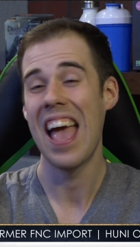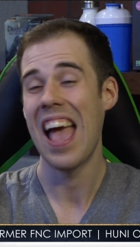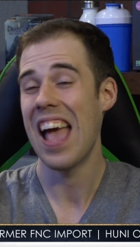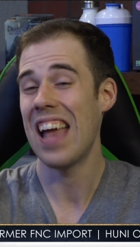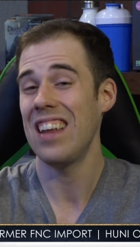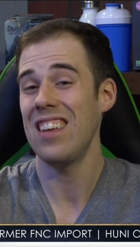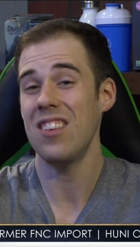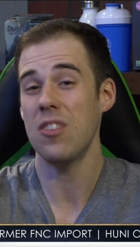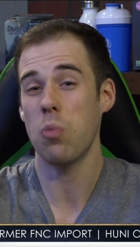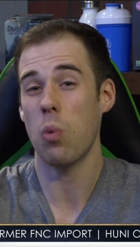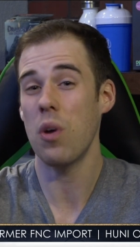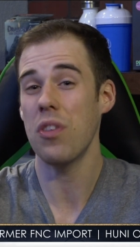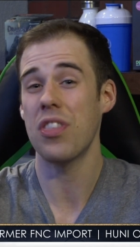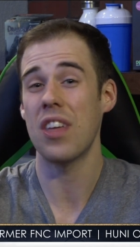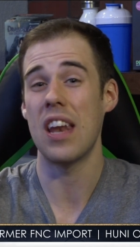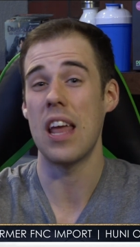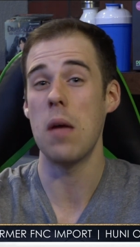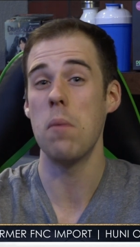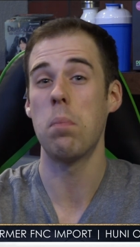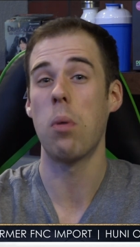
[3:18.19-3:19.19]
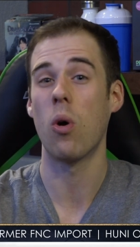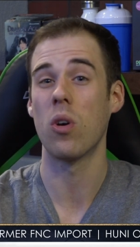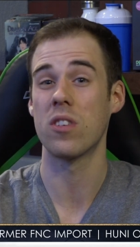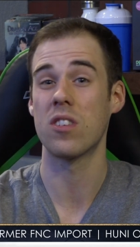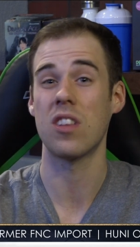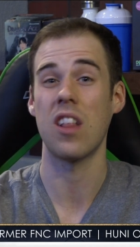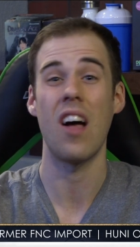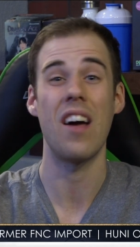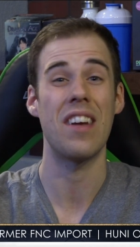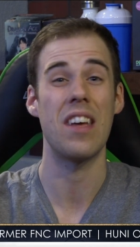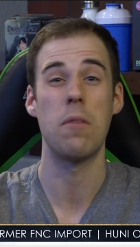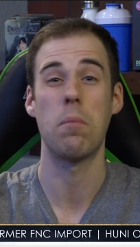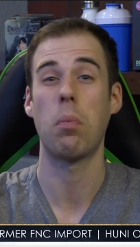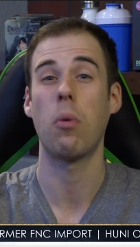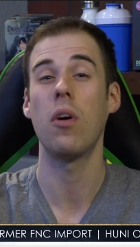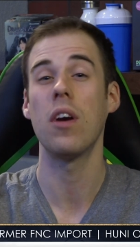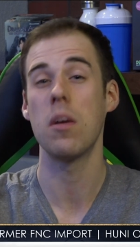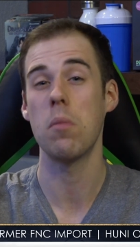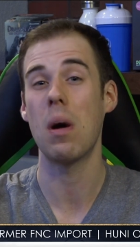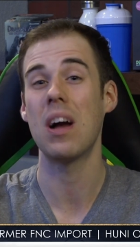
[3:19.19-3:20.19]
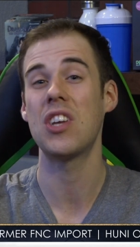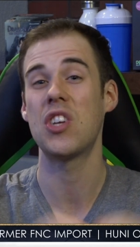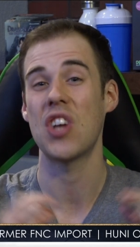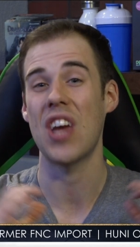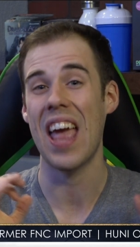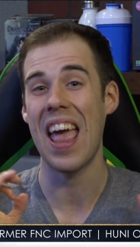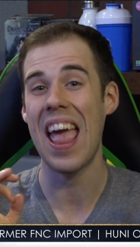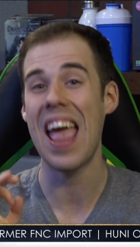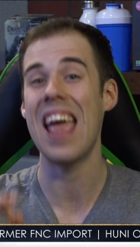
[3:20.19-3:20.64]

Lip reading: and he's worth an import slot in pretty much